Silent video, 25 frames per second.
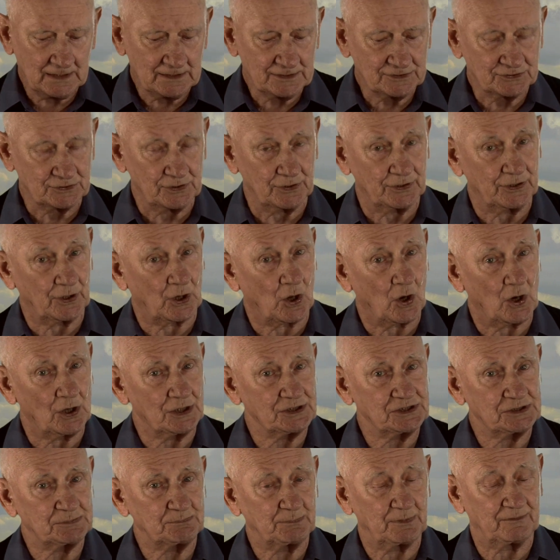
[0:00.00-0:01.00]
So the
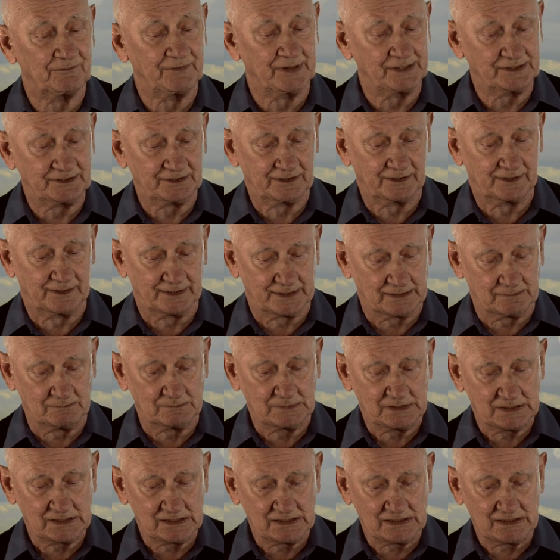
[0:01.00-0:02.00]
gods prevented
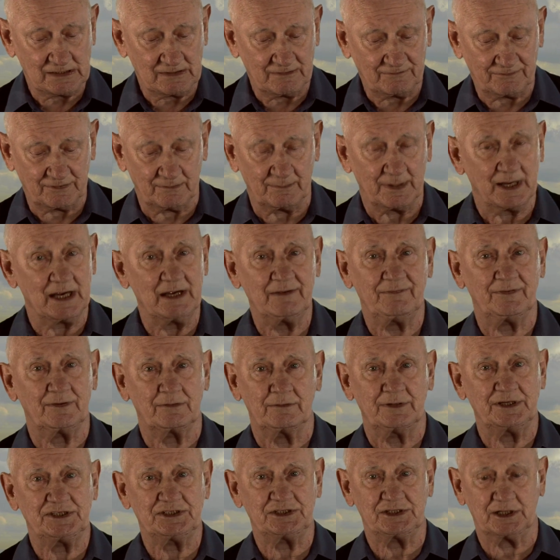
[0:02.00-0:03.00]
them from ever
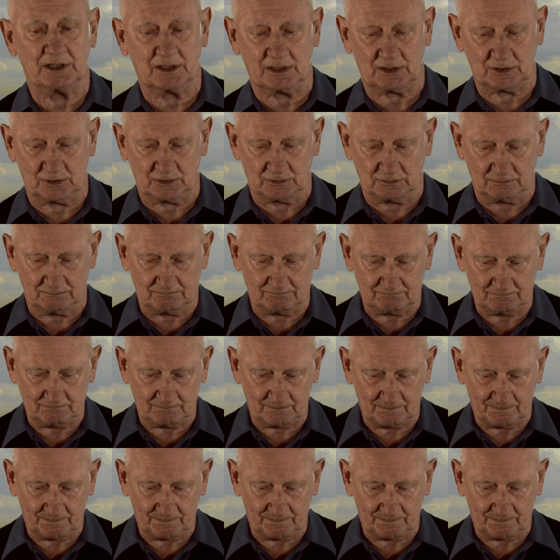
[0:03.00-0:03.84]
reaching home.